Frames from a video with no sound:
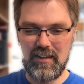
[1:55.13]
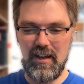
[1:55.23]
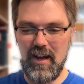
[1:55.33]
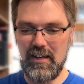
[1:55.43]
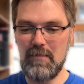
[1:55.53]

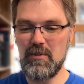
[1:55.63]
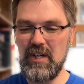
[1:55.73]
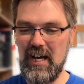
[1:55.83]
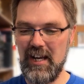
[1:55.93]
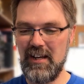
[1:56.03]
Uh, number
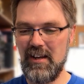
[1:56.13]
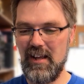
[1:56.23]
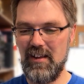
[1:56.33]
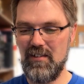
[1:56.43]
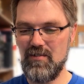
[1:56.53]
nine
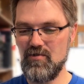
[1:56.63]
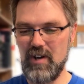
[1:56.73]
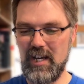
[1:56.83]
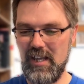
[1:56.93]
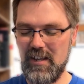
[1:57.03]
is
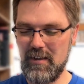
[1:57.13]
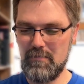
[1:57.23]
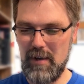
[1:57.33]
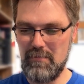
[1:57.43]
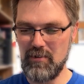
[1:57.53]
Dracula
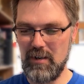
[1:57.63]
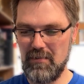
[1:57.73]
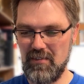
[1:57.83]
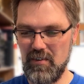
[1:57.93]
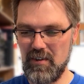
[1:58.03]
by Bram
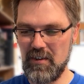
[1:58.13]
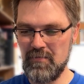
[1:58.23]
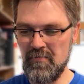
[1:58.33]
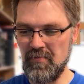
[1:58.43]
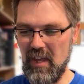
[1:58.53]
Stoker,
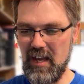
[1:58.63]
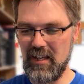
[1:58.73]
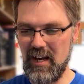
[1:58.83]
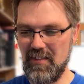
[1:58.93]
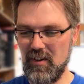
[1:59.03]
a
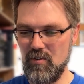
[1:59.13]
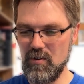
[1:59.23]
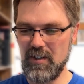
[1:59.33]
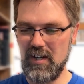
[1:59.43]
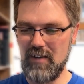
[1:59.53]
gothic
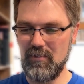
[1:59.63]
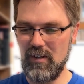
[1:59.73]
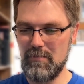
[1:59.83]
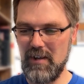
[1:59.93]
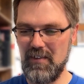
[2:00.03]
horror novel
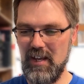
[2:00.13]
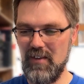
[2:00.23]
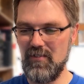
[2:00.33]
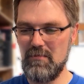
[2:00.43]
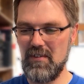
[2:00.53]
about the
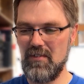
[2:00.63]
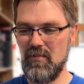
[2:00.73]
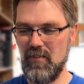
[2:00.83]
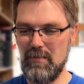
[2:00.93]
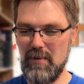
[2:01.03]
infamous
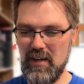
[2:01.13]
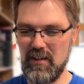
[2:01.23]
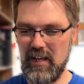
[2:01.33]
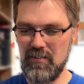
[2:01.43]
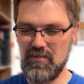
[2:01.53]
vampire
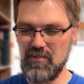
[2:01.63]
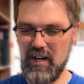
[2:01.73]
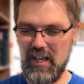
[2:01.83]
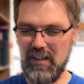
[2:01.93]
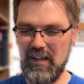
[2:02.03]
Count
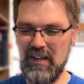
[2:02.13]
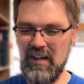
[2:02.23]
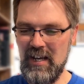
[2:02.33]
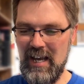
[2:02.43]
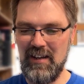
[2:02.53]
Dracula
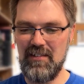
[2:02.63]
and his